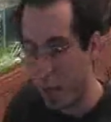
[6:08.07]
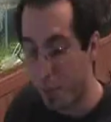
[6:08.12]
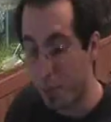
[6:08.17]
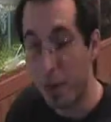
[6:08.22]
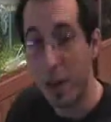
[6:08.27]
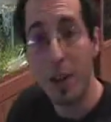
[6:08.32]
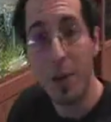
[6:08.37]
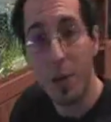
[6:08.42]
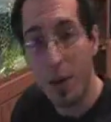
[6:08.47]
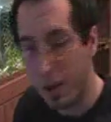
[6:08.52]

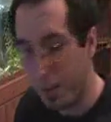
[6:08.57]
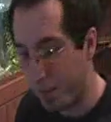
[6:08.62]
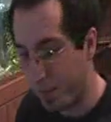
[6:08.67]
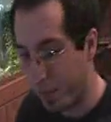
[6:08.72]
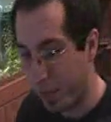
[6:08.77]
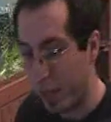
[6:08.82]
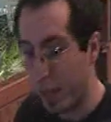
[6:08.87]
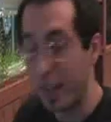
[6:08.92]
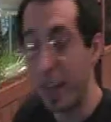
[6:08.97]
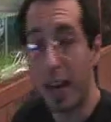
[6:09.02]
But anyway,
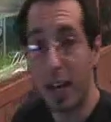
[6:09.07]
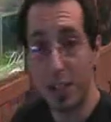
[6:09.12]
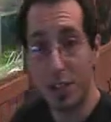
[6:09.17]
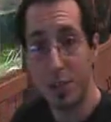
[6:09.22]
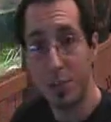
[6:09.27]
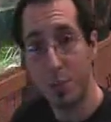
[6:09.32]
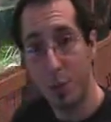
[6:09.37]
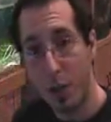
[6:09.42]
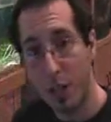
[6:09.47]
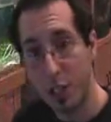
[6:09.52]
nice
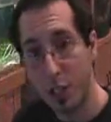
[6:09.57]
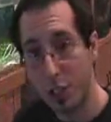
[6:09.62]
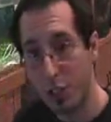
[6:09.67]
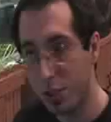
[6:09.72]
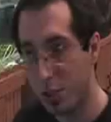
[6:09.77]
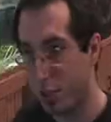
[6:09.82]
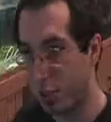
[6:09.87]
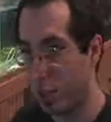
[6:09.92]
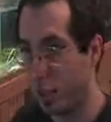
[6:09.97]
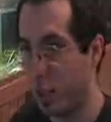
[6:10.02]

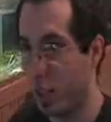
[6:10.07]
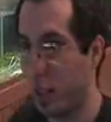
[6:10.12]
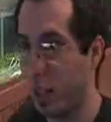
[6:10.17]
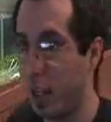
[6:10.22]
impressions.